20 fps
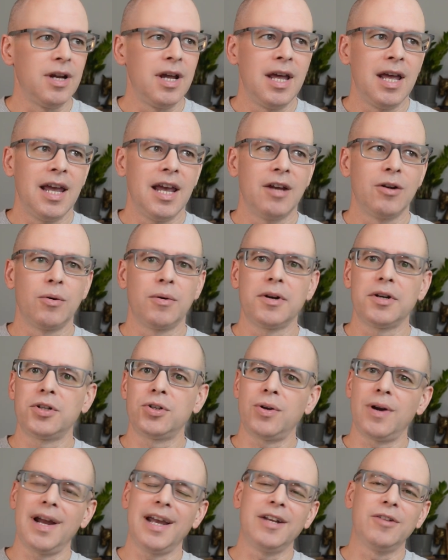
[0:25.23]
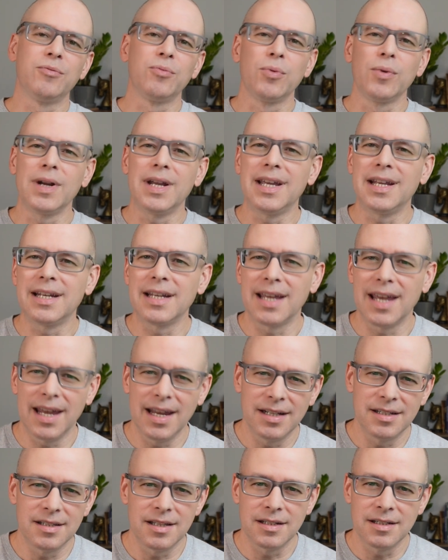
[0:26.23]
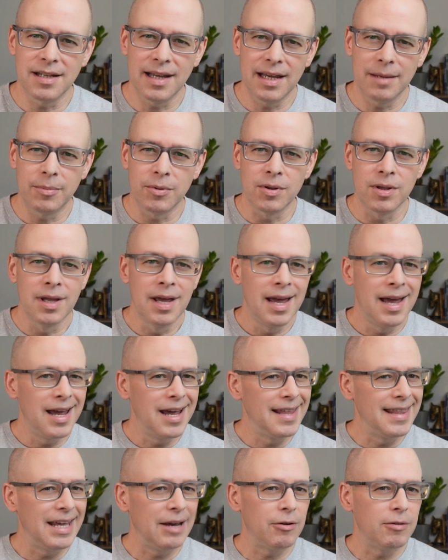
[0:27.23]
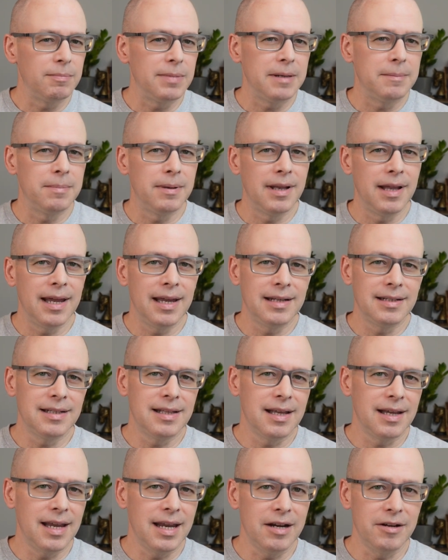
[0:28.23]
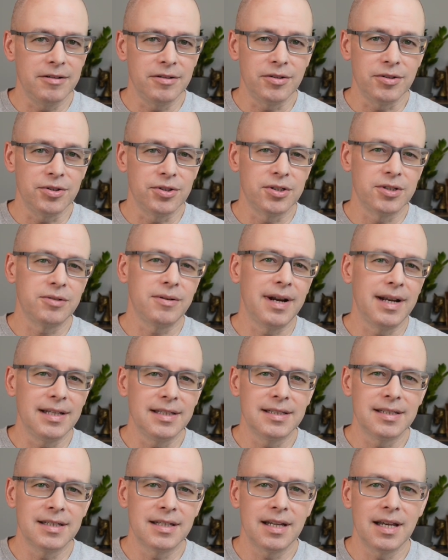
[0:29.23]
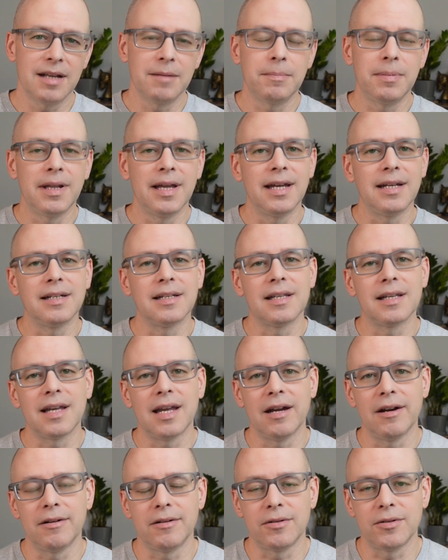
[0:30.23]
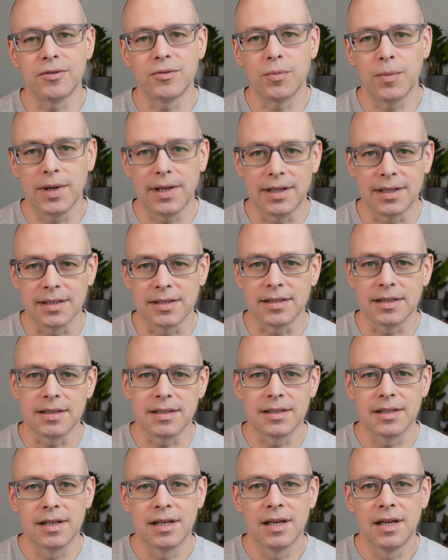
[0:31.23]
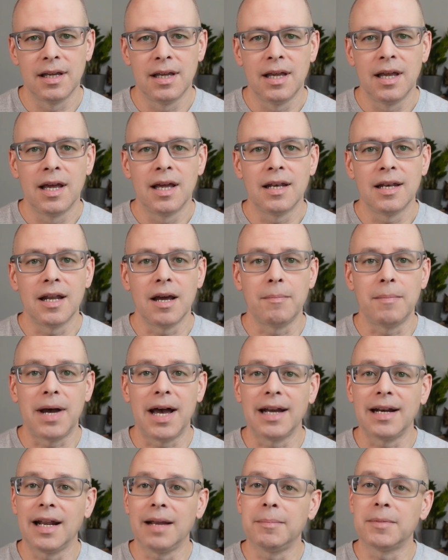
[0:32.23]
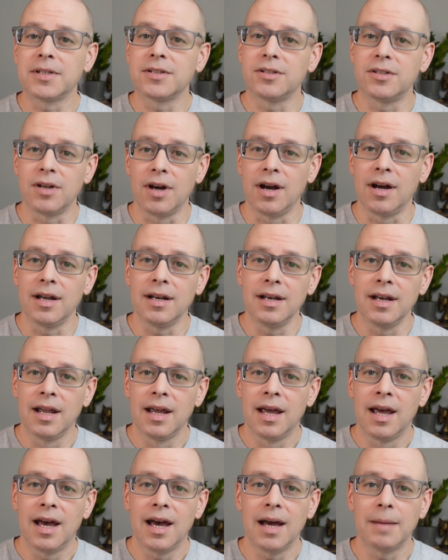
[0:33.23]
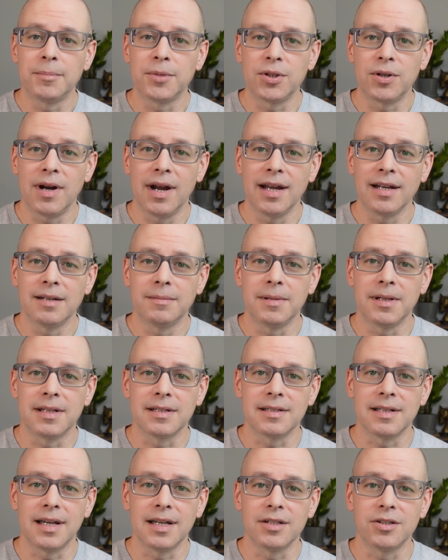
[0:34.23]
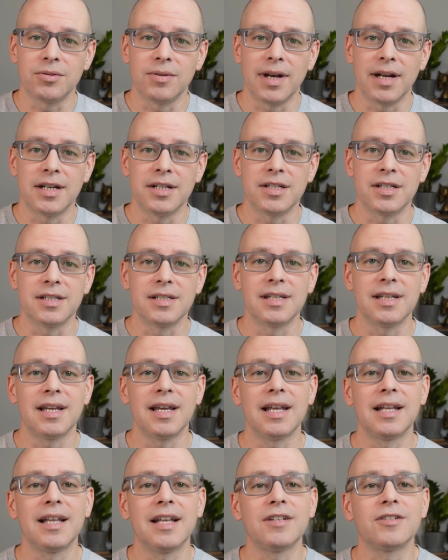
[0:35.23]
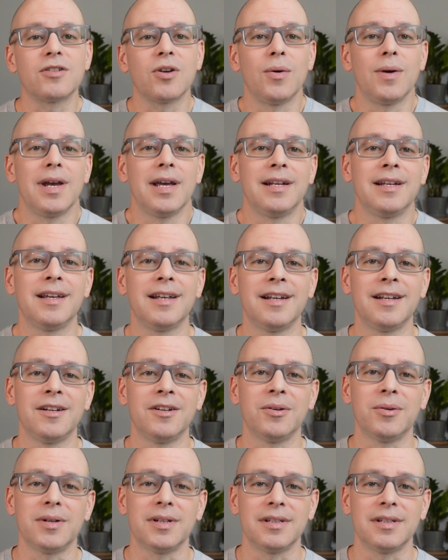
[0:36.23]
in order to try and re-engage the table, and that would be playing to the character's strengths and playing to the character's weaknesses. Now, my name is Don. I'm trying to be the Sly Strategist, and let's go ahead and get into it.